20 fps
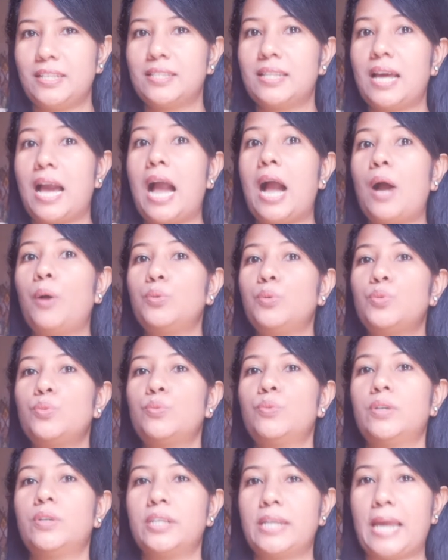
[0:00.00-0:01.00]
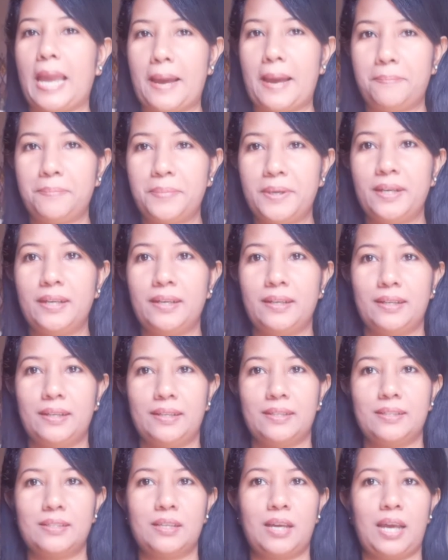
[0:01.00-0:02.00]
the outward
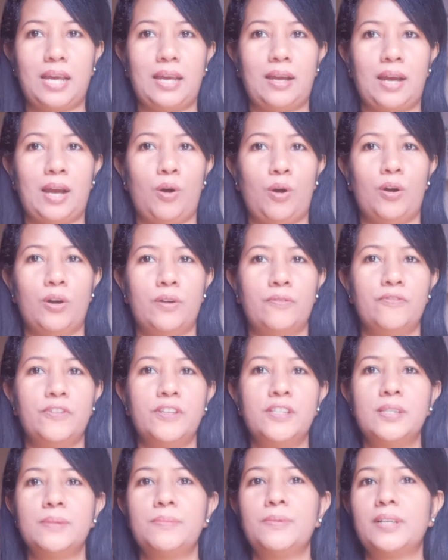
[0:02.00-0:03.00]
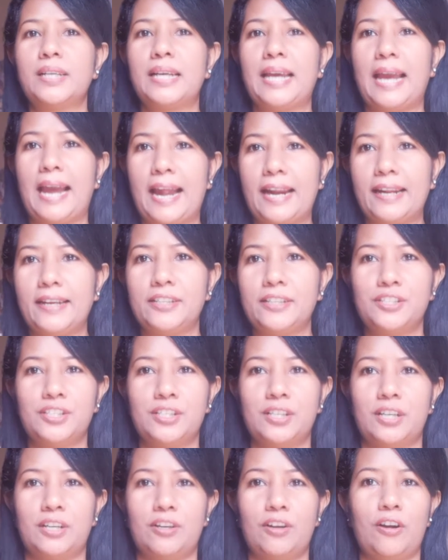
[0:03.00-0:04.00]
appearance or visible
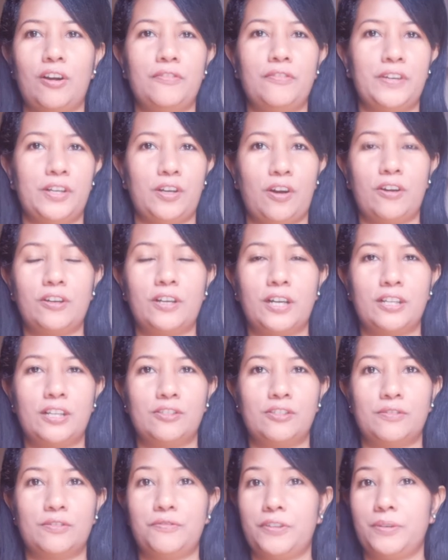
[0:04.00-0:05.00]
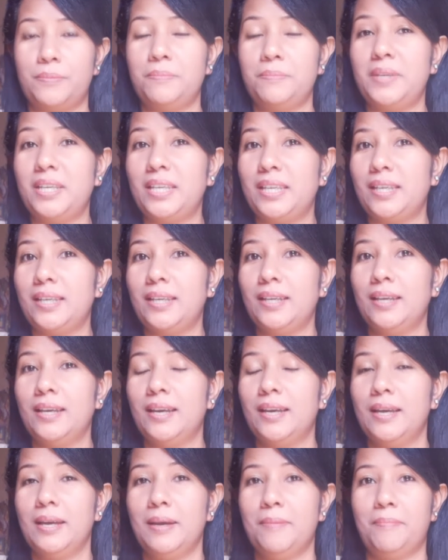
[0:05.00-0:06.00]
character of an organism. For me,
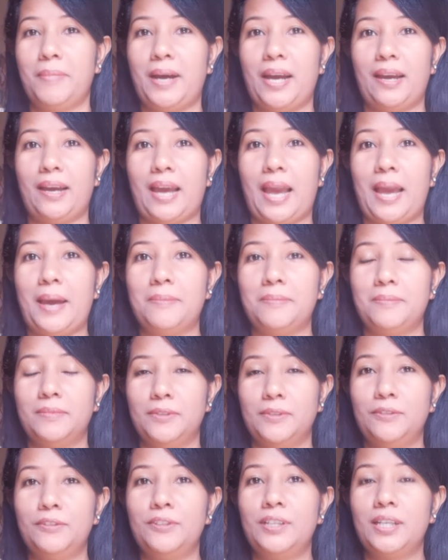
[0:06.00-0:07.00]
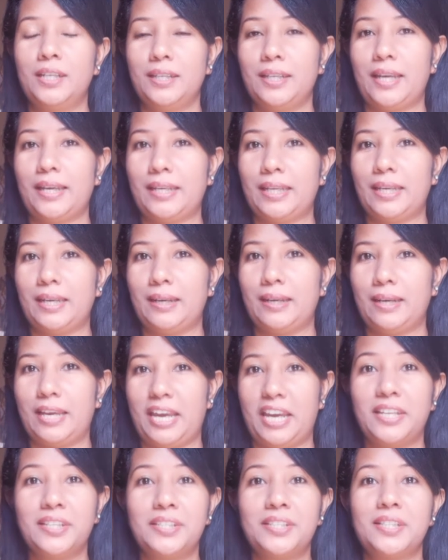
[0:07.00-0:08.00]
I'm looking like a
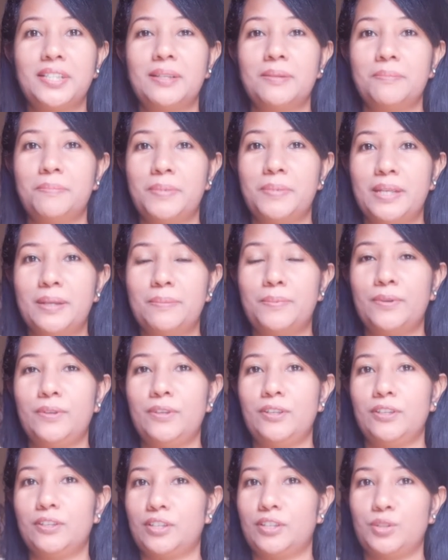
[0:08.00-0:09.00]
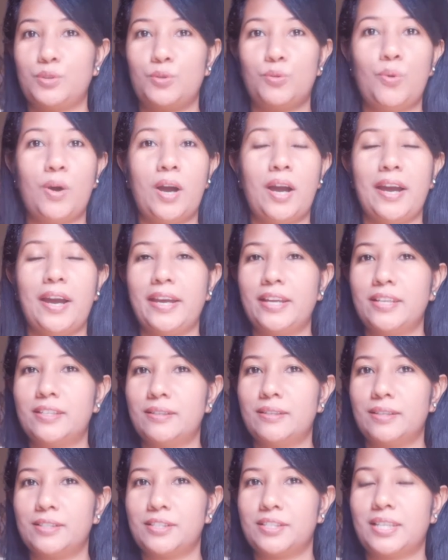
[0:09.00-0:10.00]
Asian people, not a white
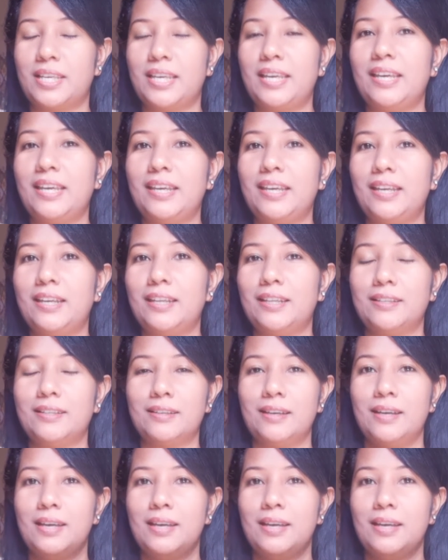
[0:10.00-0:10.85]
skin,